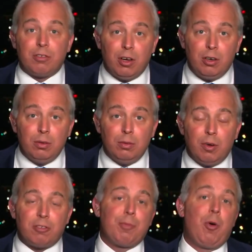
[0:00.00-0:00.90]
So,
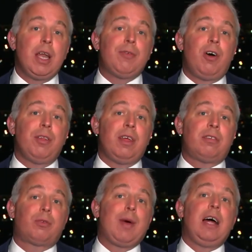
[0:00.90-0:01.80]
what's the point of all
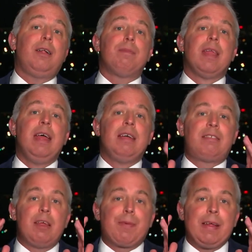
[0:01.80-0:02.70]
this? Well,
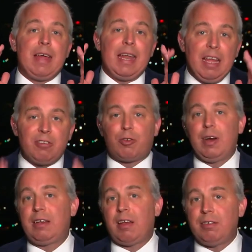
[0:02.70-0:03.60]
simply that
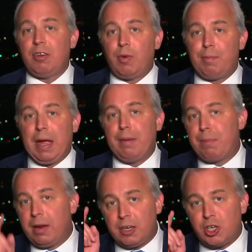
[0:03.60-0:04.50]
history doesn't
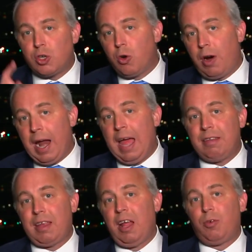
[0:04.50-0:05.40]
repeat, but it sure
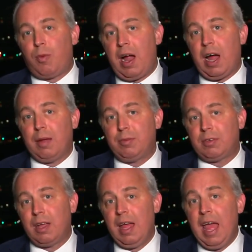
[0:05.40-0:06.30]
as hell
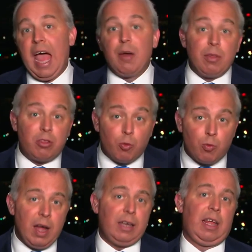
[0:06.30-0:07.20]
rhymes. And with the
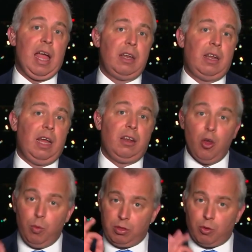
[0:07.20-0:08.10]
right candidate,
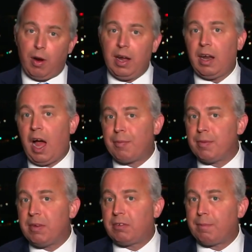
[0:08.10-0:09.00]
with the right
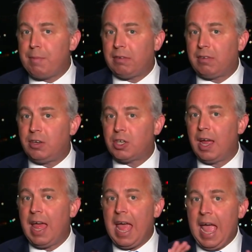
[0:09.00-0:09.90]
optimistic message,
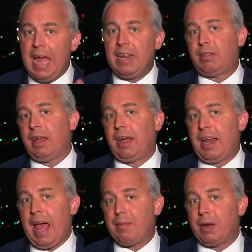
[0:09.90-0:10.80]
anything
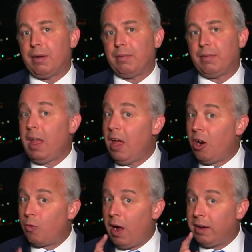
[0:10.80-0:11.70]
can happen.
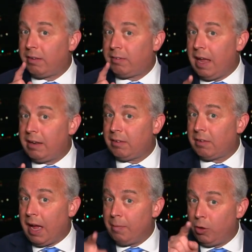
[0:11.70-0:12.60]
Ron
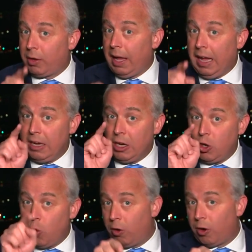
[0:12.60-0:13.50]
DeSantis, I'm looking in
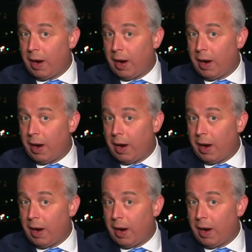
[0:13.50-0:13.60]
your